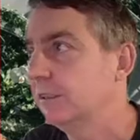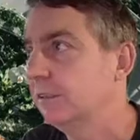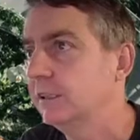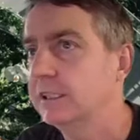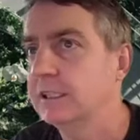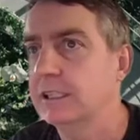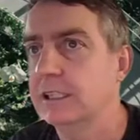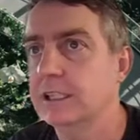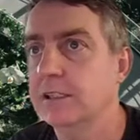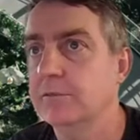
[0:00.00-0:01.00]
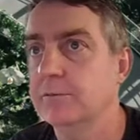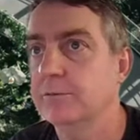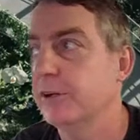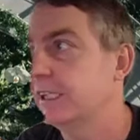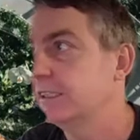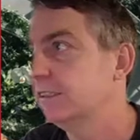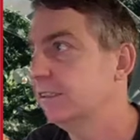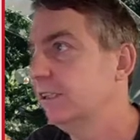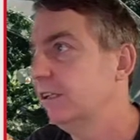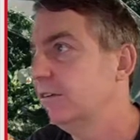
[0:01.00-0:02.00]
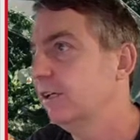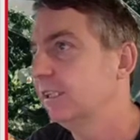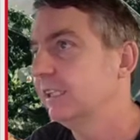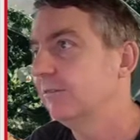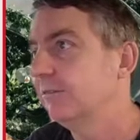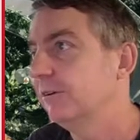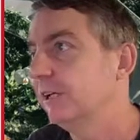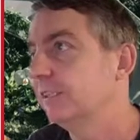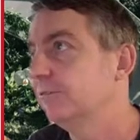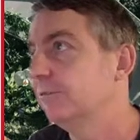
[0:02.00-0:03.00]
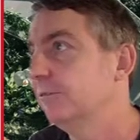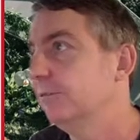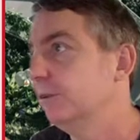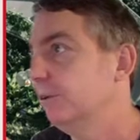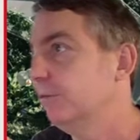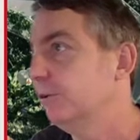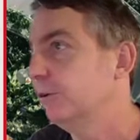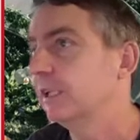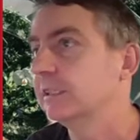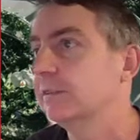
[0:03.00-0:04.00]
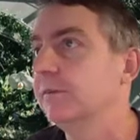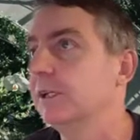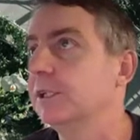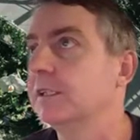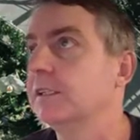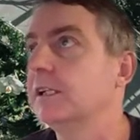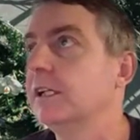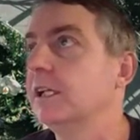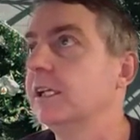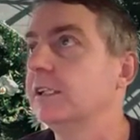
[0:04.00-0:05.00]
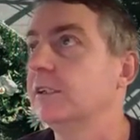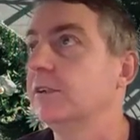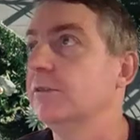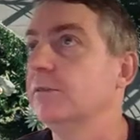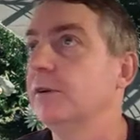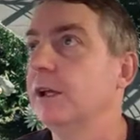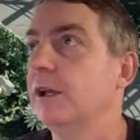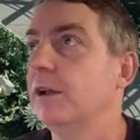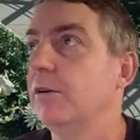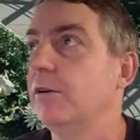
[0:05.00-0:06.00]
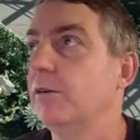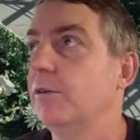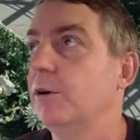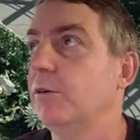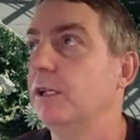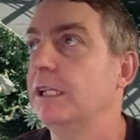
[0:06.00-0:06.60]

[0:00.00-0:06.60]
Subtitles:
one, freight. Why is that freight different between forecast and budget? So what